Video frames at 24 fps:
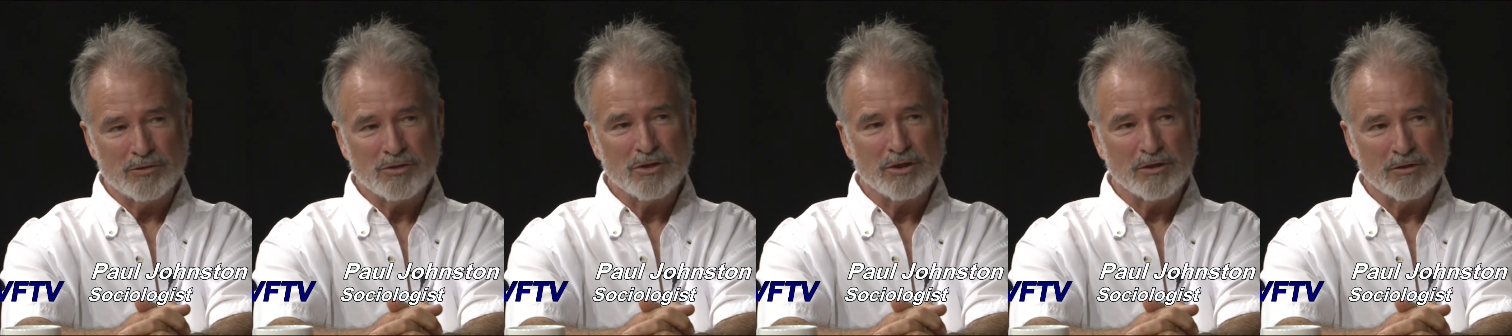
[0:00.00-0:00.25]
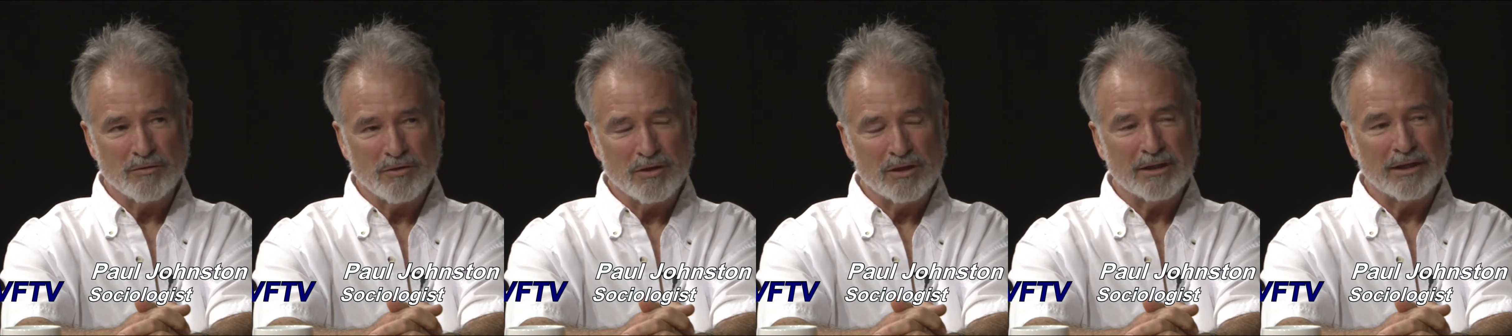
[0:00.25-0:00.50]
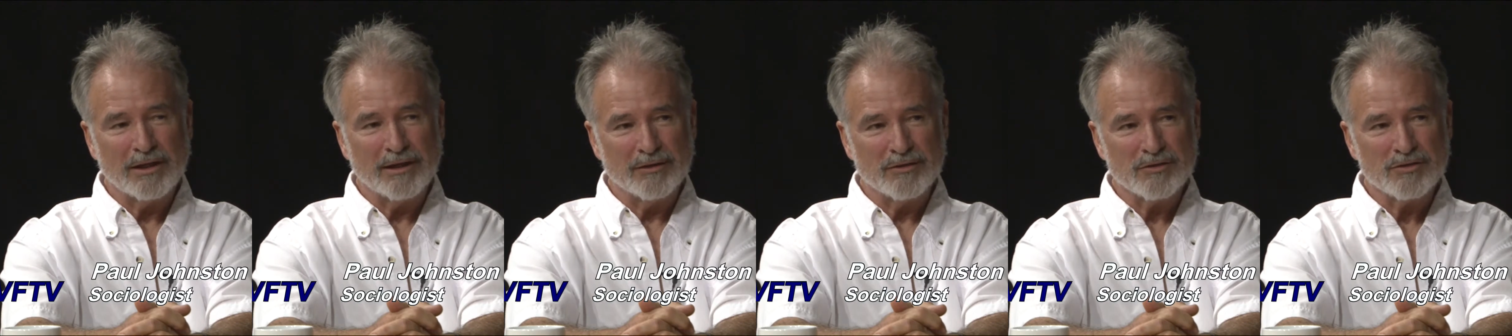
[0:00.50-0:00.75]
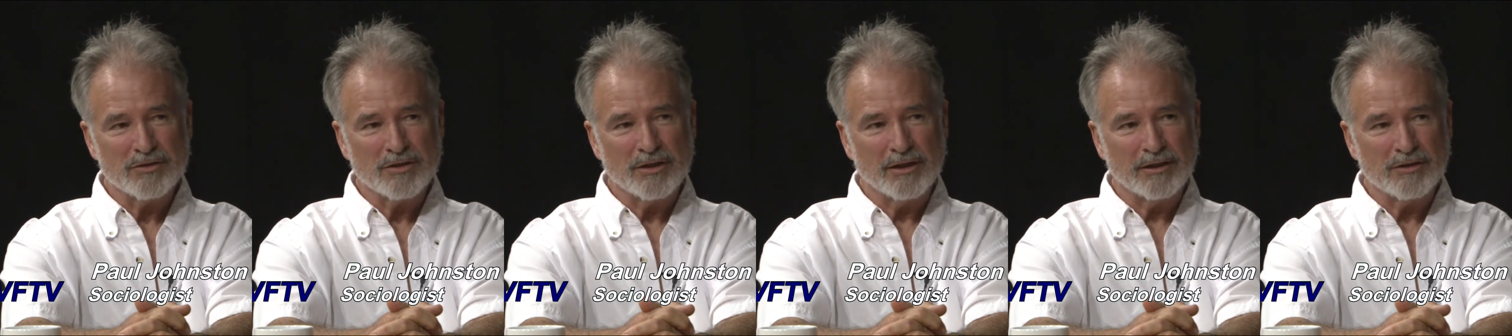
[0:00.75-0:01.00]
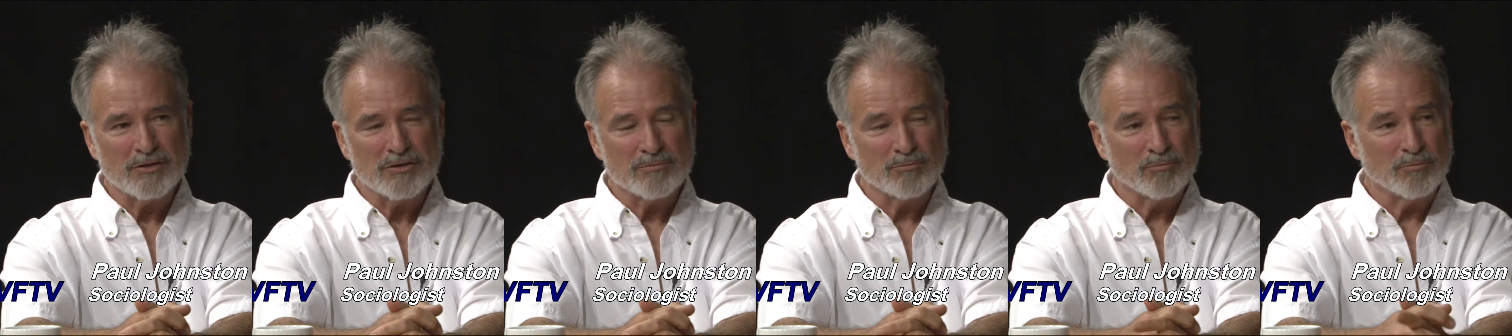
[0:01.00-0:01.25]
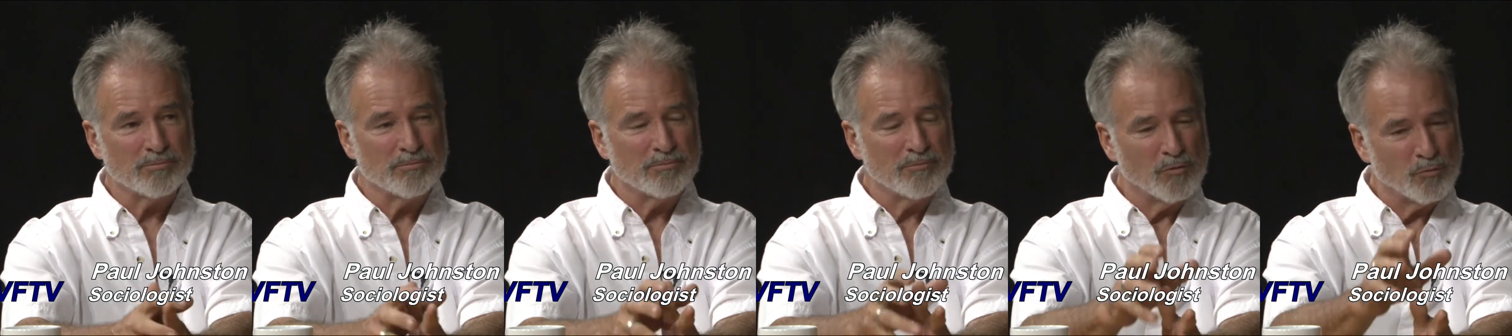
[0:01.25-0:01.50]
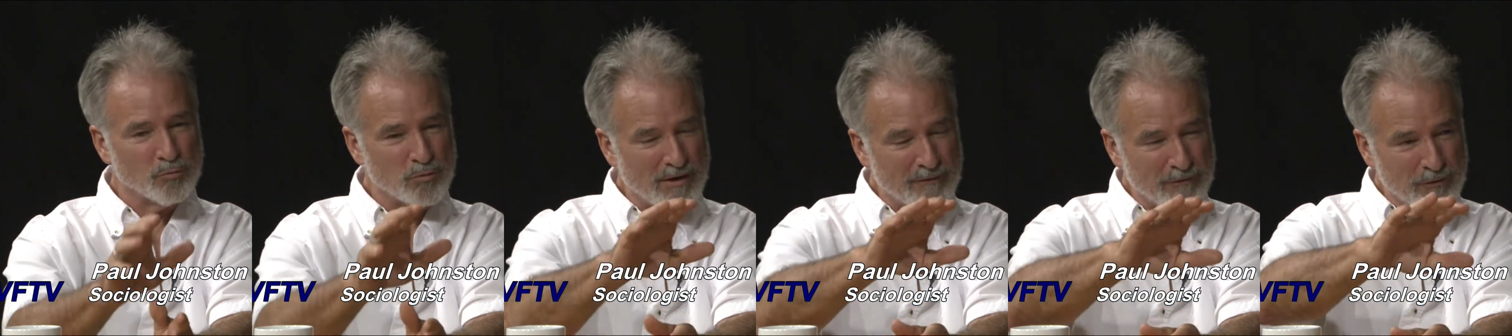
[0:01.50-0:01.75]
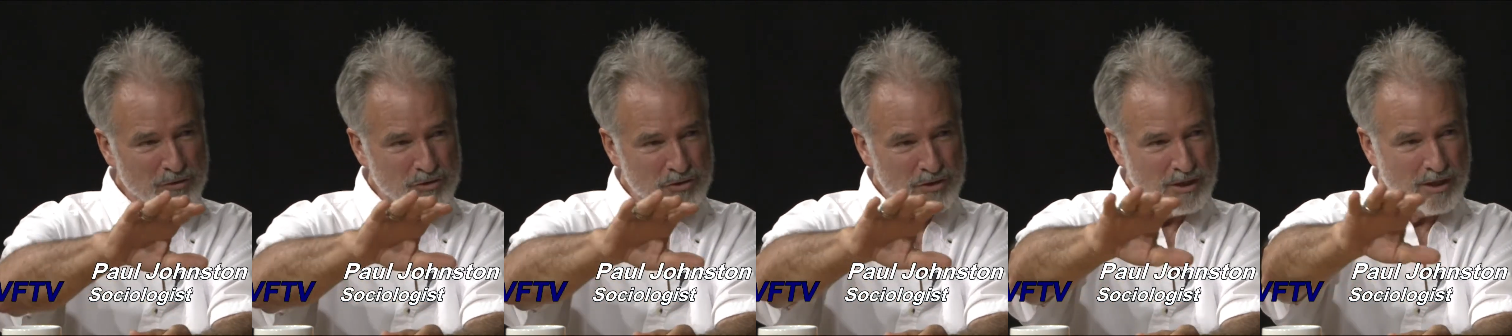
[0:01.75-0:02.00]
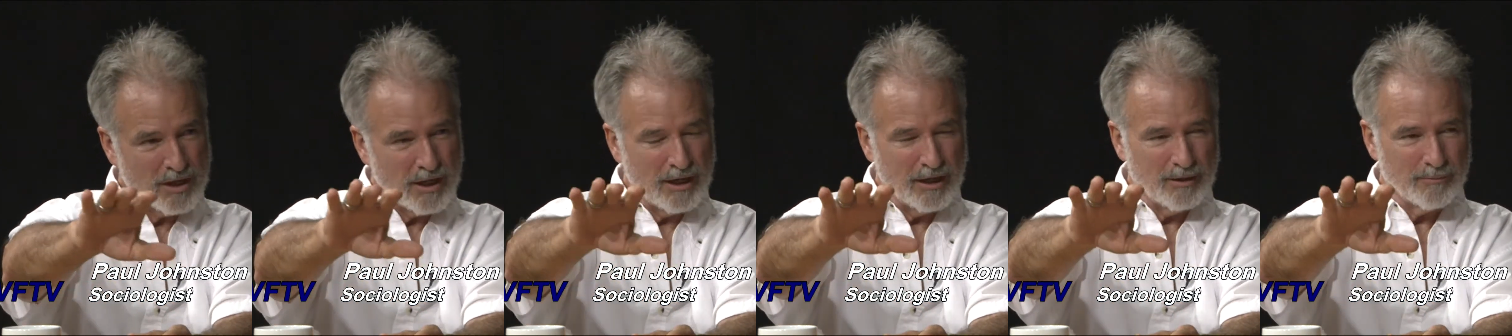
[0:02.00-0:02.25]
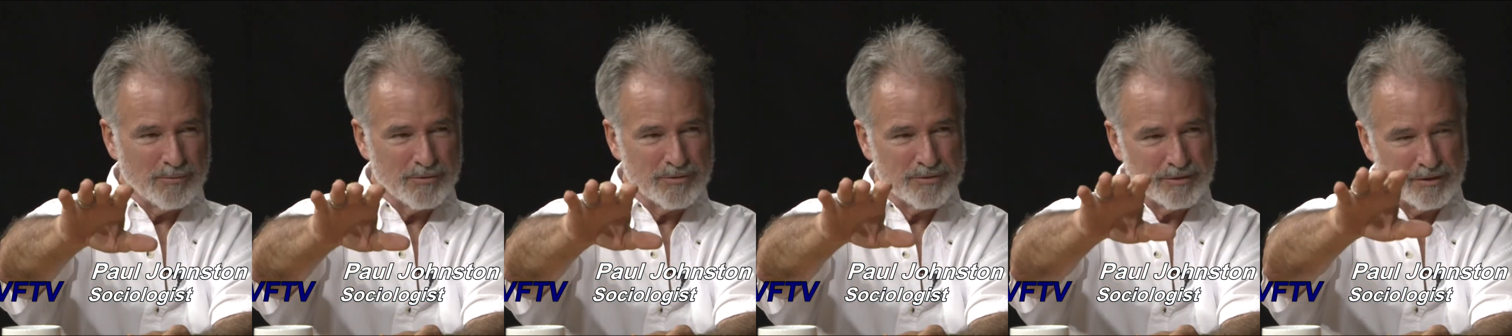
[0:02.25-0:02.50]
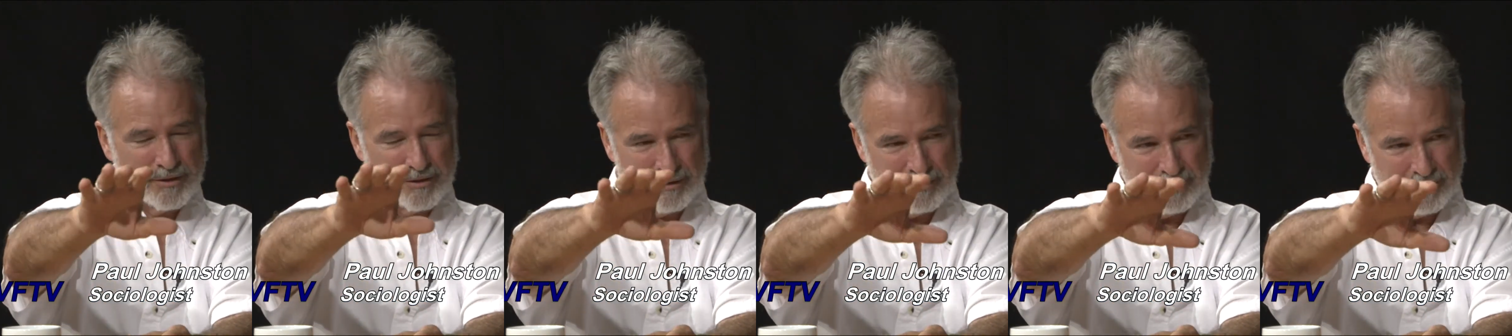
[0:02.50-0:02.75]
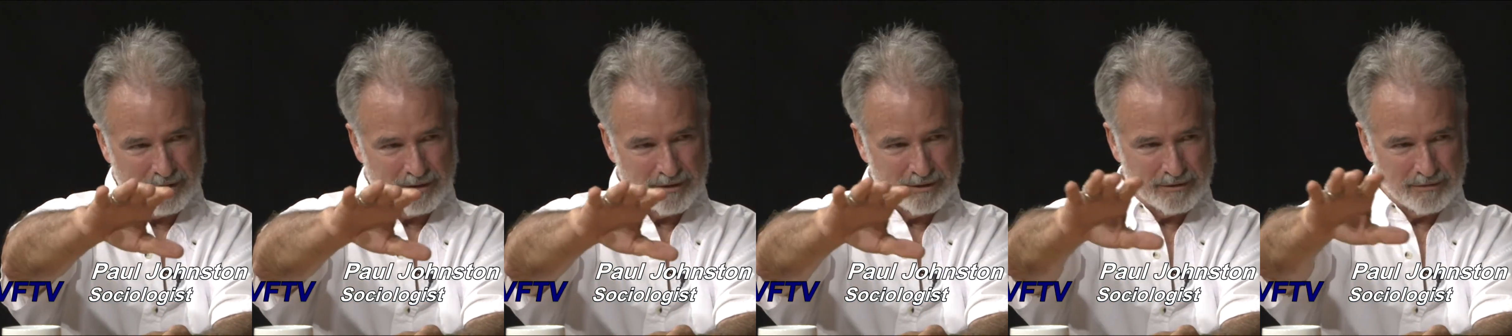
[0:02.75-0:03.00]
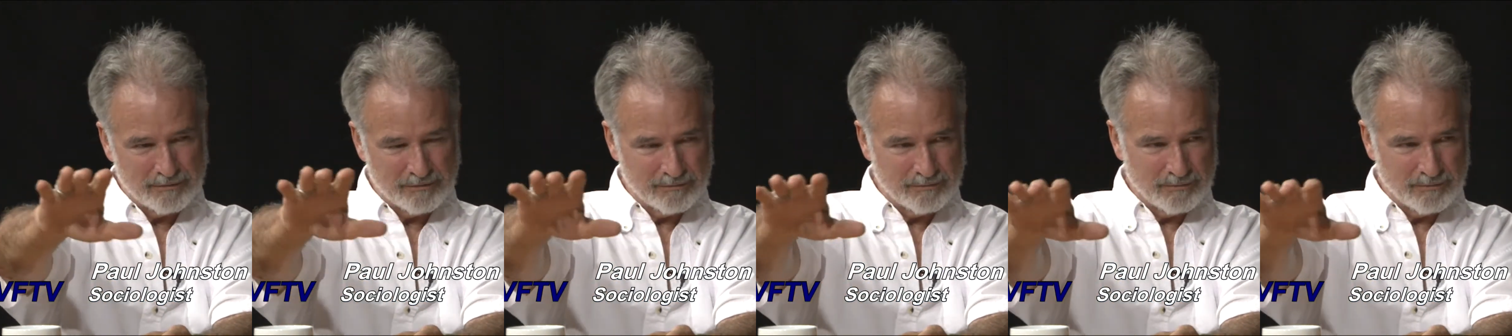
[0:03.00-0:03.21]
here in the United States. Refugee camps are